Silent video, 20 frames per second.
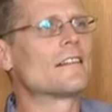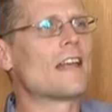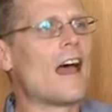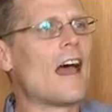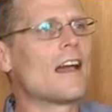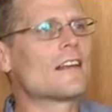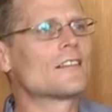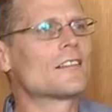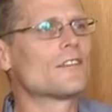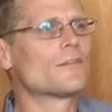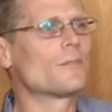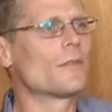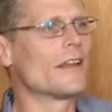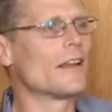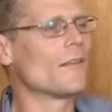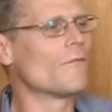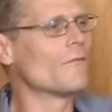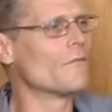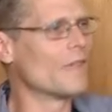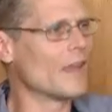taxes
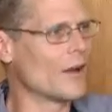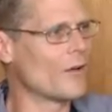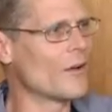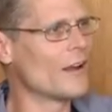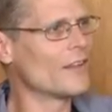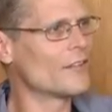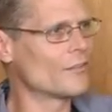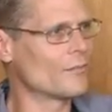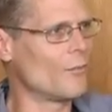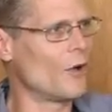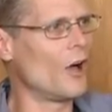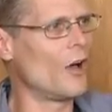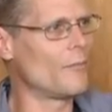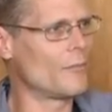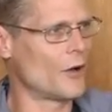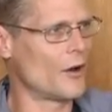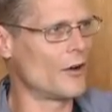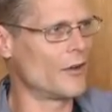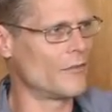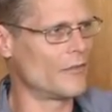played a very small
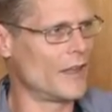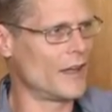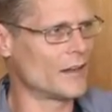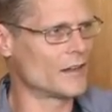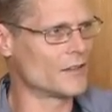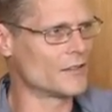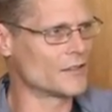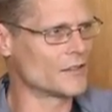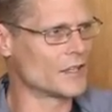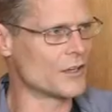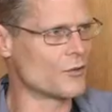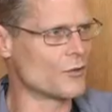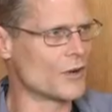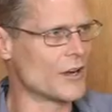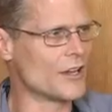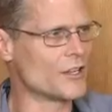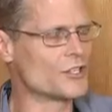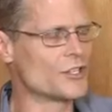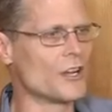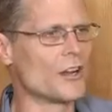part in that
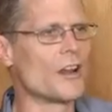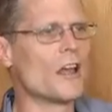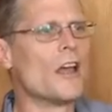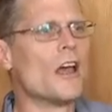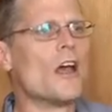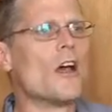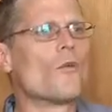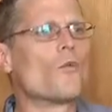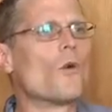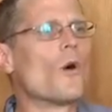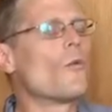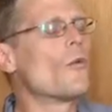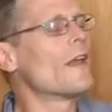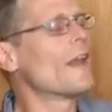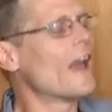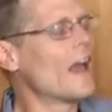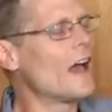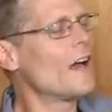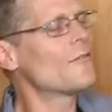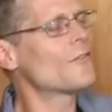consideration. What we
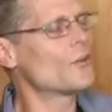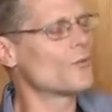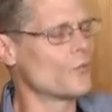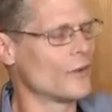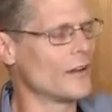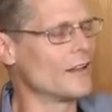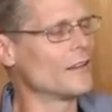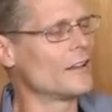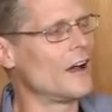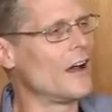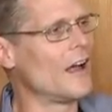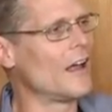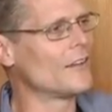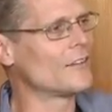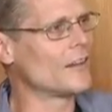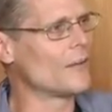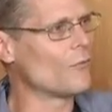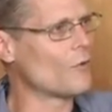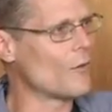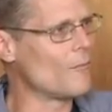have to
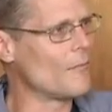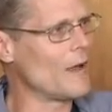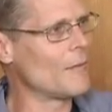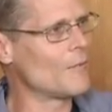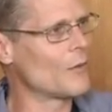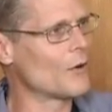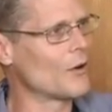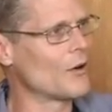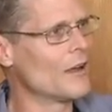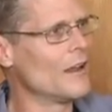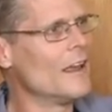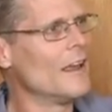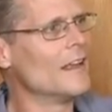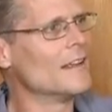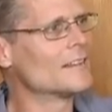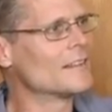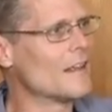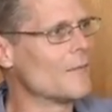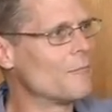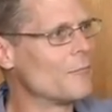realize and remember
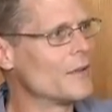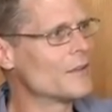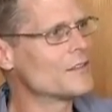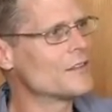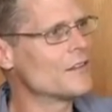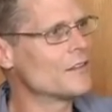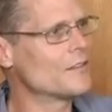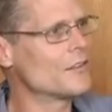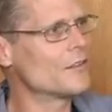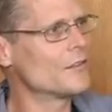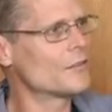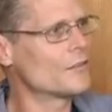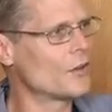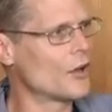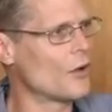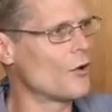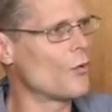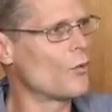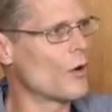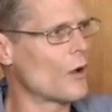is that businesses
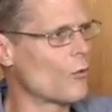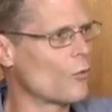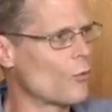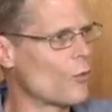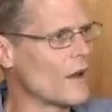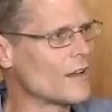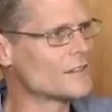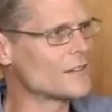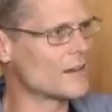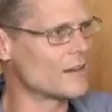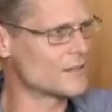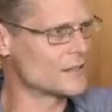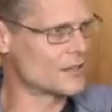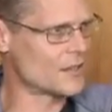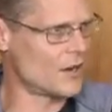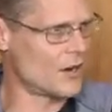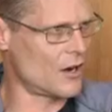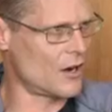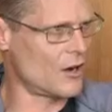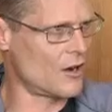go where
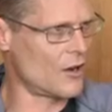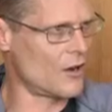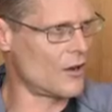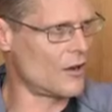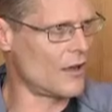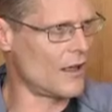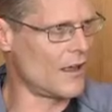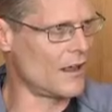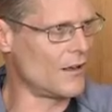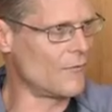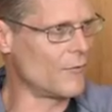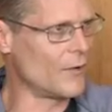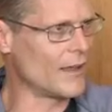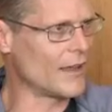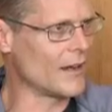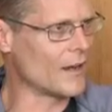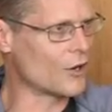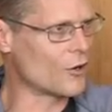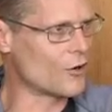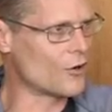residents are. And if we
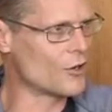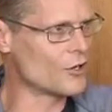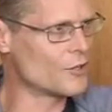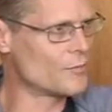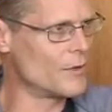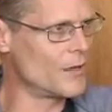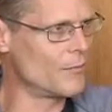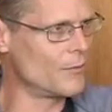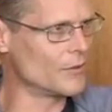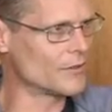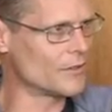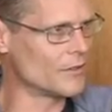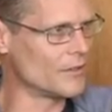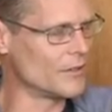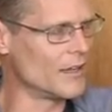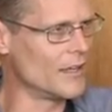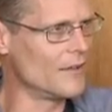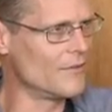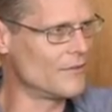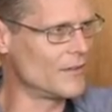can encourage people to
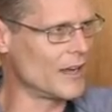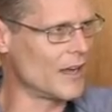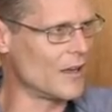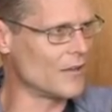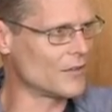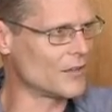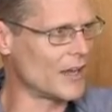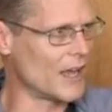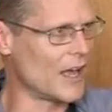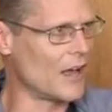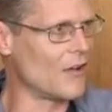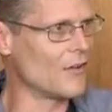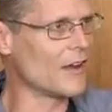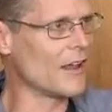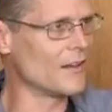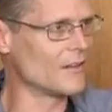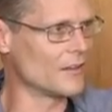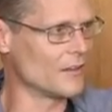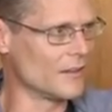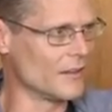live downtown
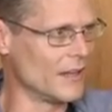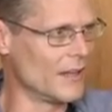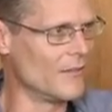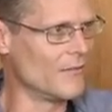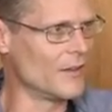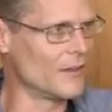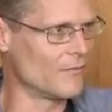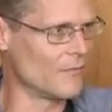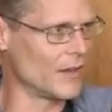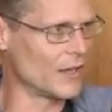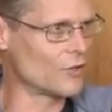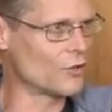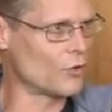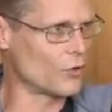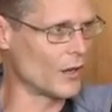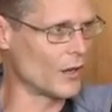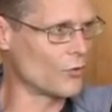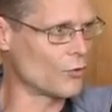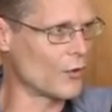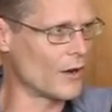and to live in
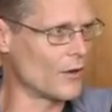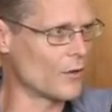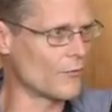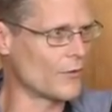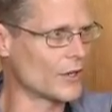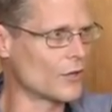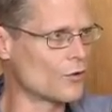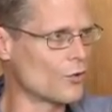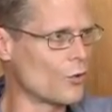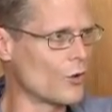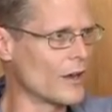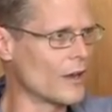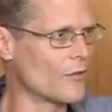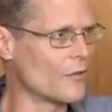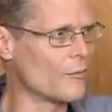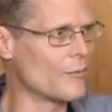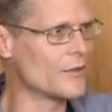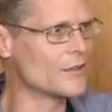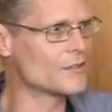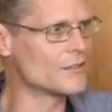Greater Victoria,
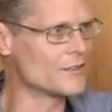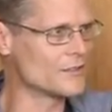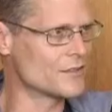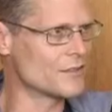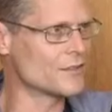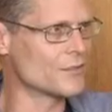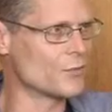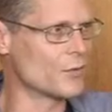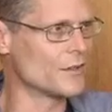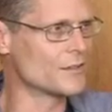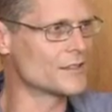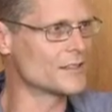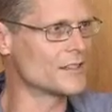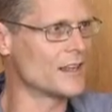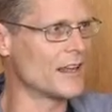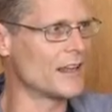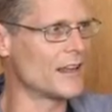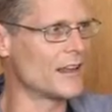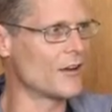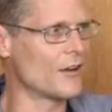the businesses will
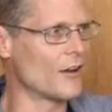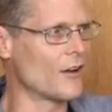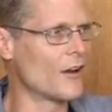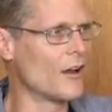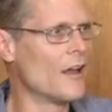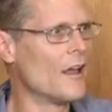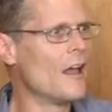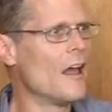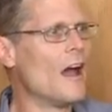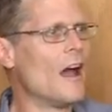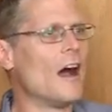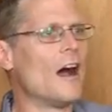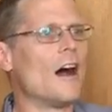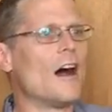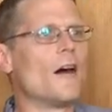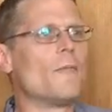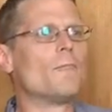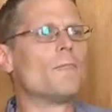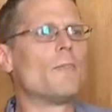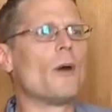stay here.
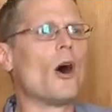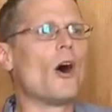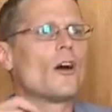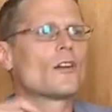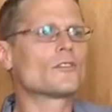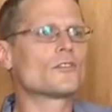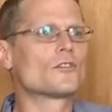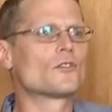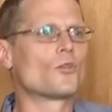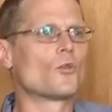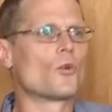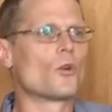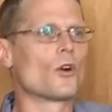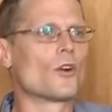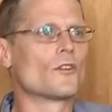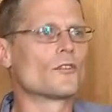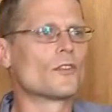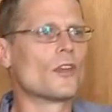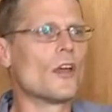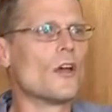Box
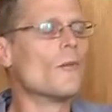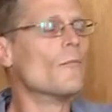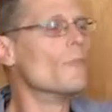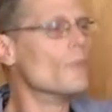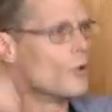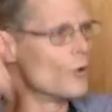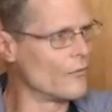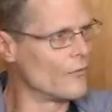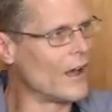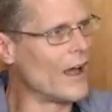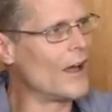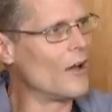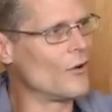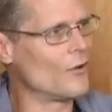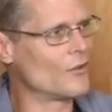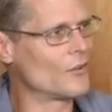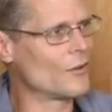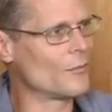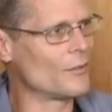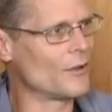stores move
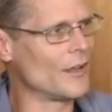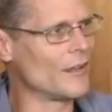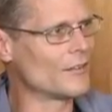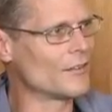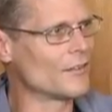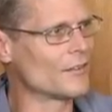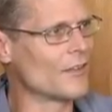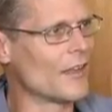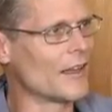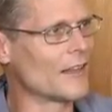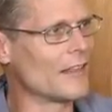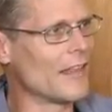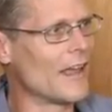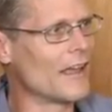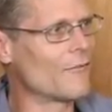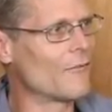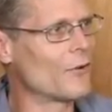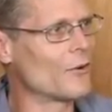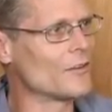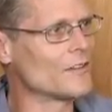out to places like
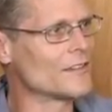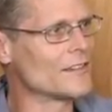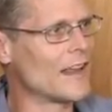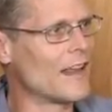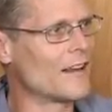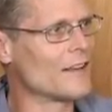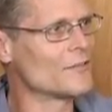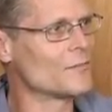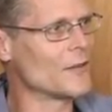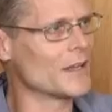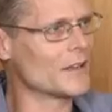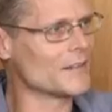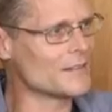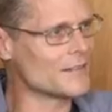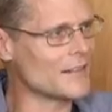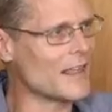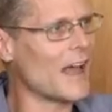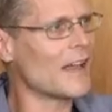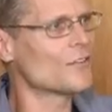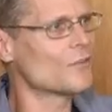Langford and Saanich because
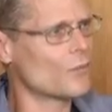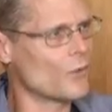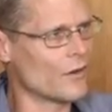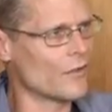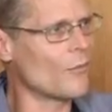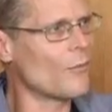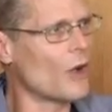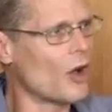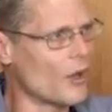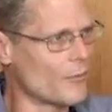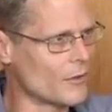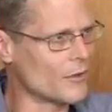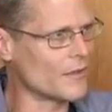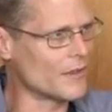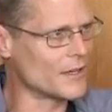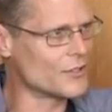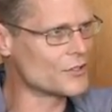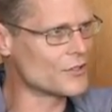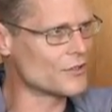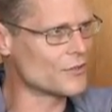that's where the
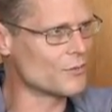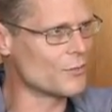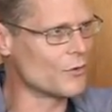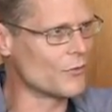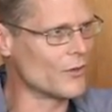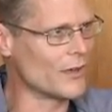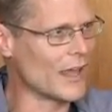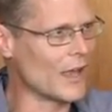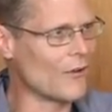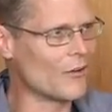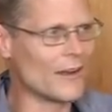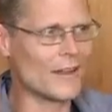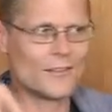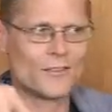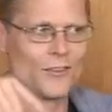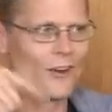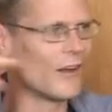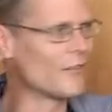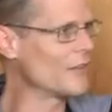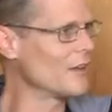population's moving out.
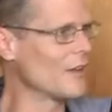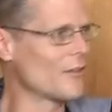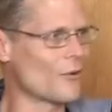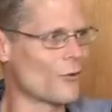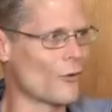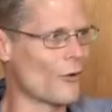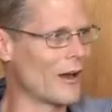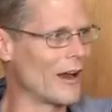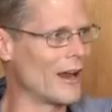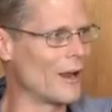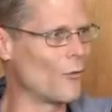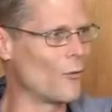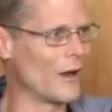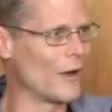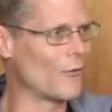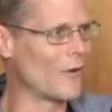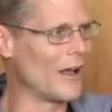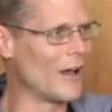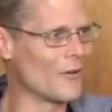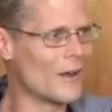It's not the other way
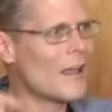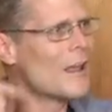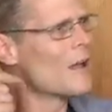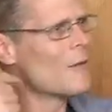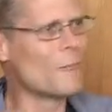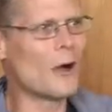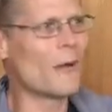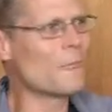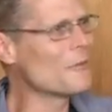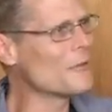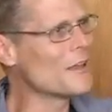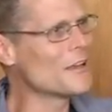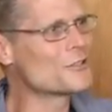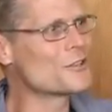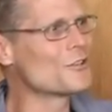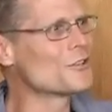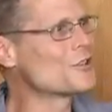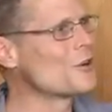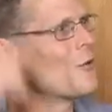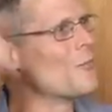around.
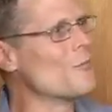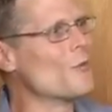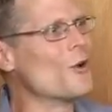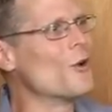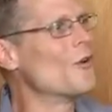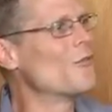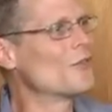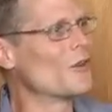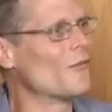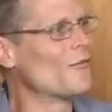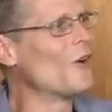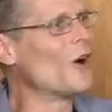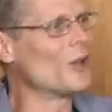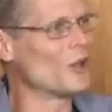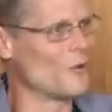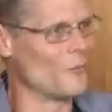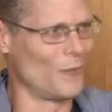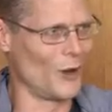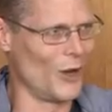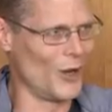Populations don't move to
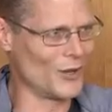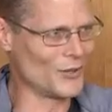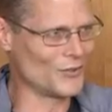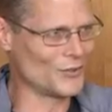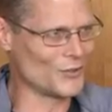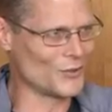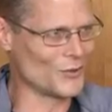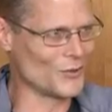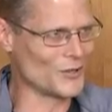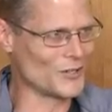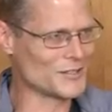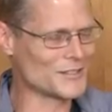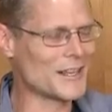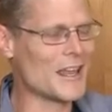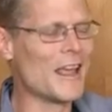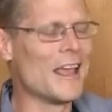follow box stores.